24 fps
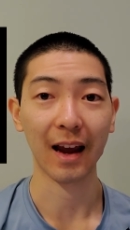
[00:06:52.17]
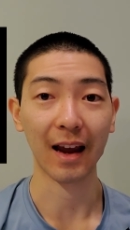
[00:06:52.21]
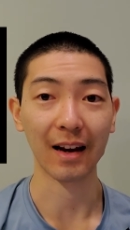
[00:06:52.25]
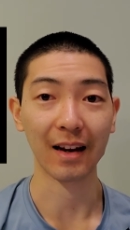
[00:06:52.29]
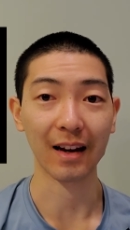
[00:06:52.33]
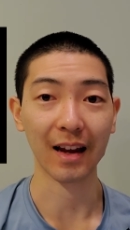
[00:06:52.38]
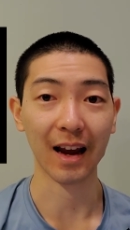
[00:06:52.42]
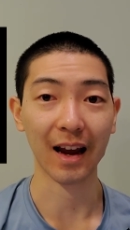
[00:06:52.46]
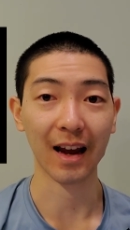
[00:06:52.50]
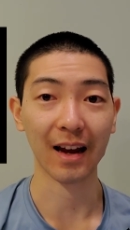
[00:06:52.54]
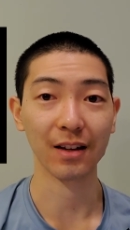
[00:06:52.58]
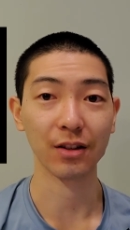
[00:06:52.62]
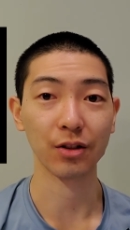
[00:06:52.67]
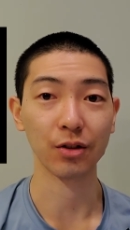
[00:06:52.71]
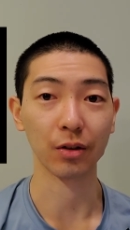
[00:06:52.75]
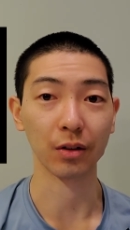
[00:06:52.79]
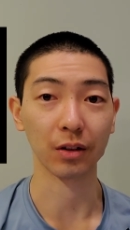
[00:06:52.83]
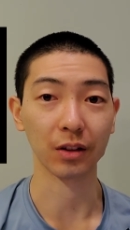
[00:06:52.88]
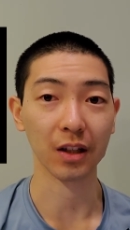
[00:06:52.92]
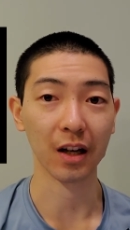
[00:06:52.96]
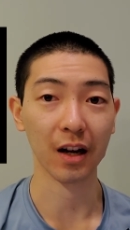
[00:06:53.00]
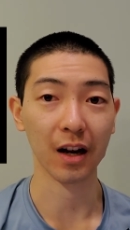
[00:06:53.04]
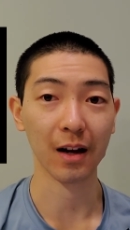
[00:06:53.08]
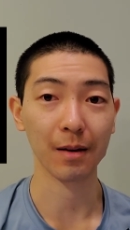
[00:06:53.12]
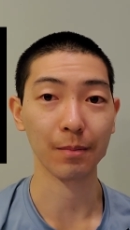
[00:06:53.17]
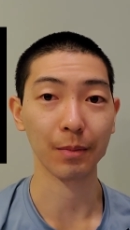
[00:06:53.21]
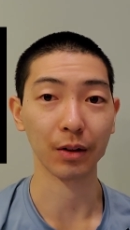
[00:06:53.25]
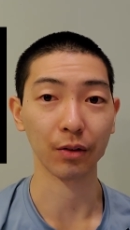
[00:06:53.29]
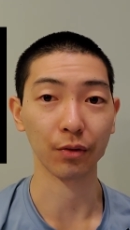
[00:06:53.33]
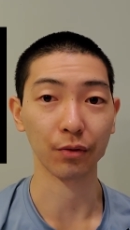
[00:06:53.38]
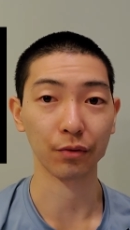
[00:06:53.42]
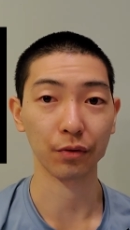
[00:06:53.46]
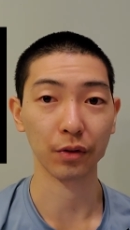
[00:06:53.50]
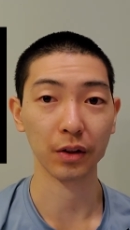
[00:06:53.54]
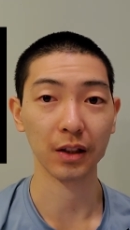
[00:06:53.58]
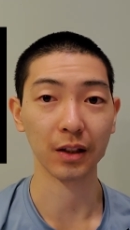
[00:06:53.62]
and add your time and
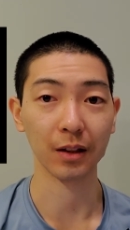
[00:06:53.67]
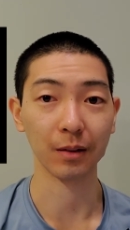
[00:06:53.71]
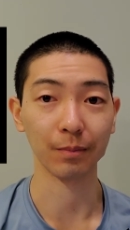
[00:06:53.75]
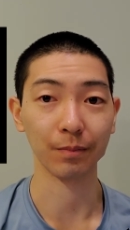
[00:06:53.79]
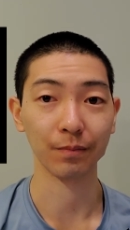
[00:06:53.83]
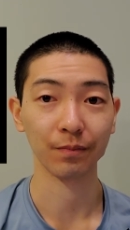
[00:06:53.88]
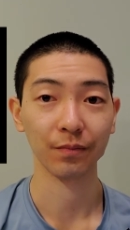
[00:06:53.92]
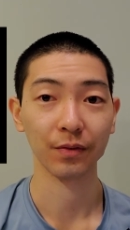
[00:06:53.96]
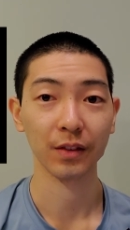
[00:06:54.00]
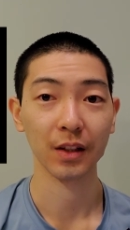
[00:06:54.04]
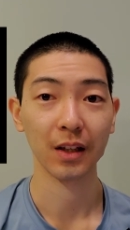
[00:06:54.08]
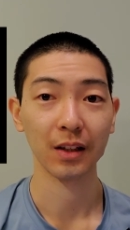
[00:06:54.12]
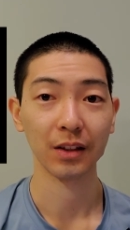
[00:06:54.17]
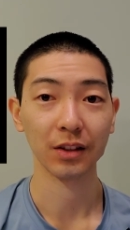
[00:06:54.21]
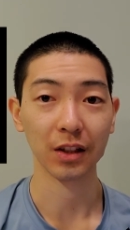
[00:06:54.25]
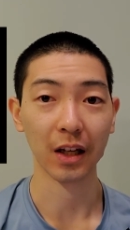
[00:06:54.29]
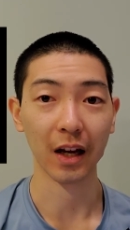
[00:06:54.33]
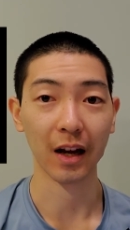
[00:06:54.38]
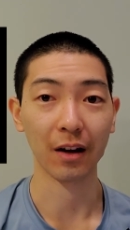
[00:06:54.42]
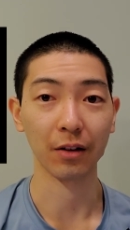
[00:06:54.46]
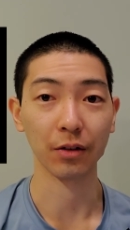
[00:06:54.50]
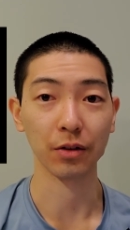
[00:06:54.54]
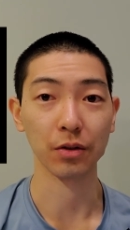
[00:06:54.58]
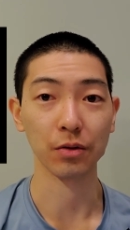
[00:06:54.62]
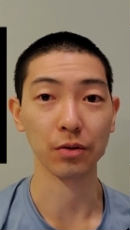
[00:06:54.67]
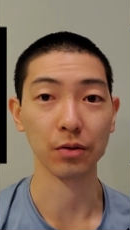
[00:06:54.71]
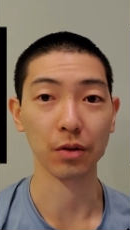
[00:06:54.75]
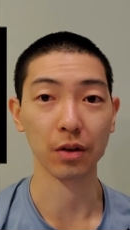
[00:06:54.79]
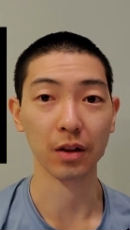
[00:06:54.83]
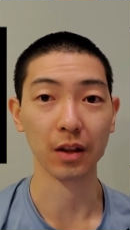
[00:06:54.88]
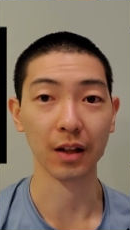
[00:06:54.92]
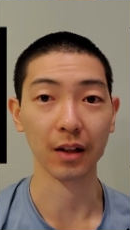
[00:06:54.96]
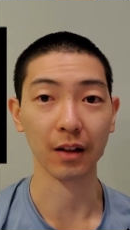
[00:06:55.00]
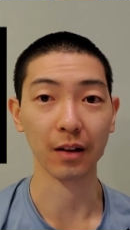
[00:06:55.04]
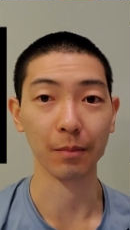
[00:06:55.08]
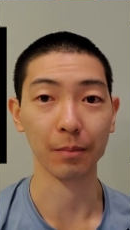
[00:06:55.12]
freedom to how you
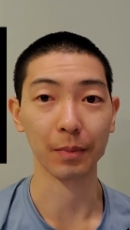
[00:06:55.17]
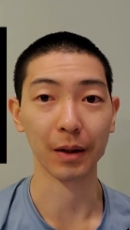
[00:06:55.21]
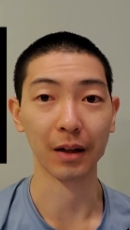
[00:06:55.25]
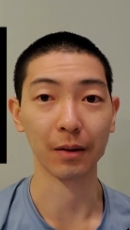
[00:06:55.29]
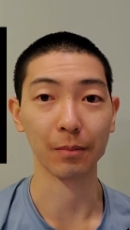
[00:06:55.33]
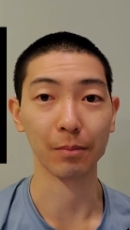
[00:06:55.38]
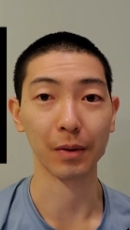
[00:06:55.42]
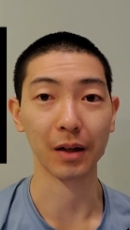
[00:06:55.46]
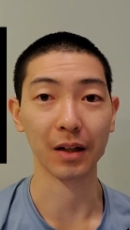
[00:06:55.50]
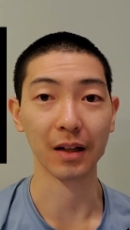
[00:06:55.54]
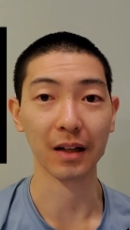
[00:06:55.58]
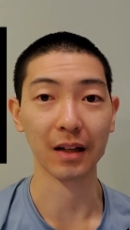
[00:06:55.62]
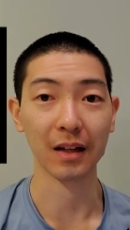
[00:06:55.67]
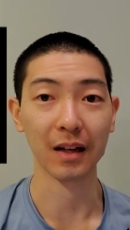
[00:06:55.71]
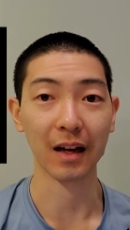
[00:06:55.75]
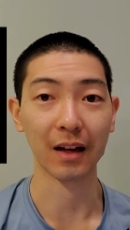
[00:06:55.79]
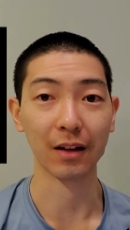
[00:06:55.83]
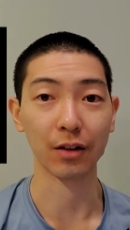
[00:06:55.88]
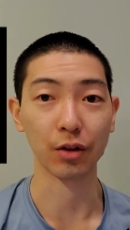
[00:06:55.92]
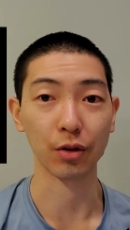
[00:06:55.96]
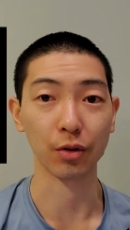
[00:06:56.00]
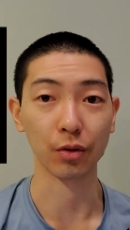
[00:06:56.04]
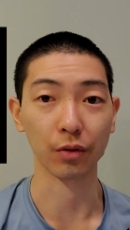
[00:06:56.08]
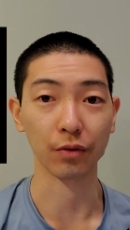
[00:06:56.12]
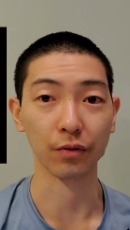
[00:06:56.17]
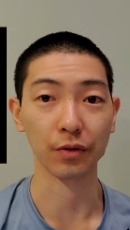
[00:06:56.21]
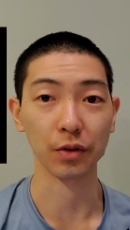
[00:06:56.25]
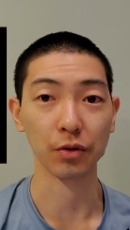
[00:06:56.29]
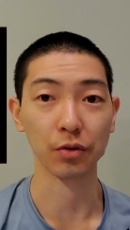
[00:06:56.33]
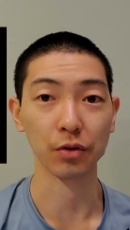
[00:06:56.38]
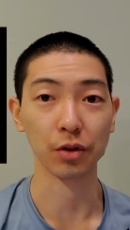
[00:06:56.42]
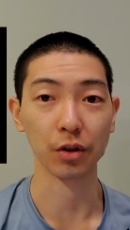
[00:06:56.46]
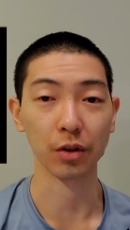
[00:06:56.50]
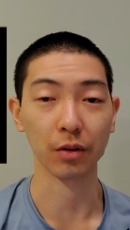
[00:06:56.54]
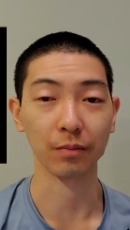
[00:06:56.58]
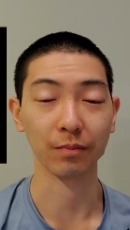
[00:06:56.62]
think about money and your future.